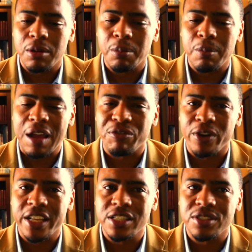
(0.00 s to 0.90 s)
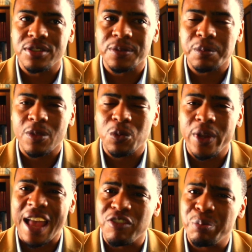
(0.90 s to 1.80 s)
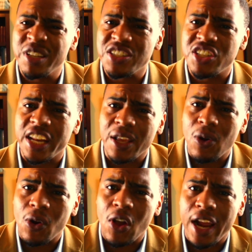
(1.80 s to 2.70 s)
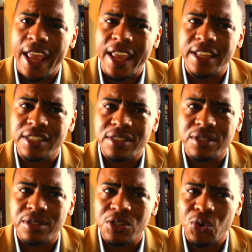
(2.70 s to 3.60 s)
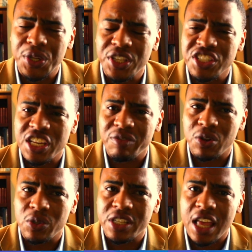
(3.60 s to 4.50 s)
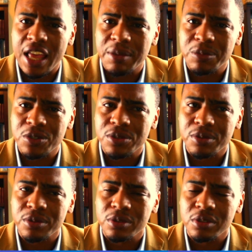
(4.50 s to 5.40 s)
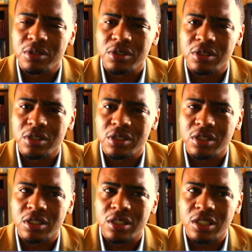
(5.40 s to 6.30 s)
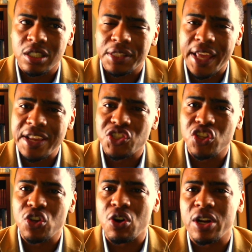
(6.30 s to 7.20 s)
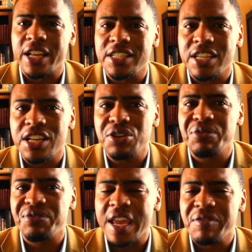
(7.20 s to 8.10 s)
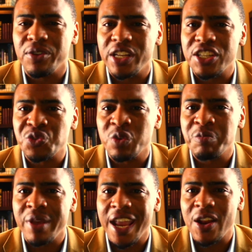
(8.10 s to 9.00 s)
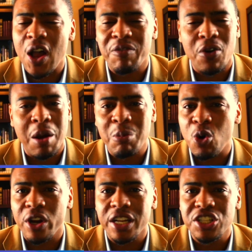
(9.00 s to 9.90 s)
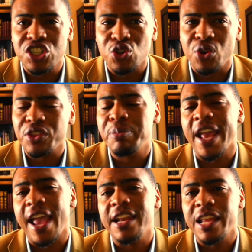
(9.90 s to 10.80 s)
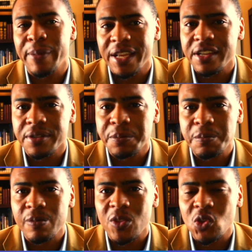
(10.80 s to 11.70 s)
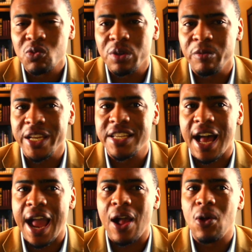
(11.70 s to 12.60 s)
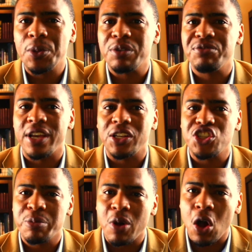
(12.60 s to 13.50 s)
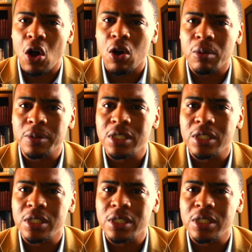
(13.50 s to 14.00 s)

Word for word: My friends, we haven't been sitting on our hands during these difficult times. Thanks to your continued faithfulness, we've paid off our mortgage during the pandemic. We retiled the fellowship hall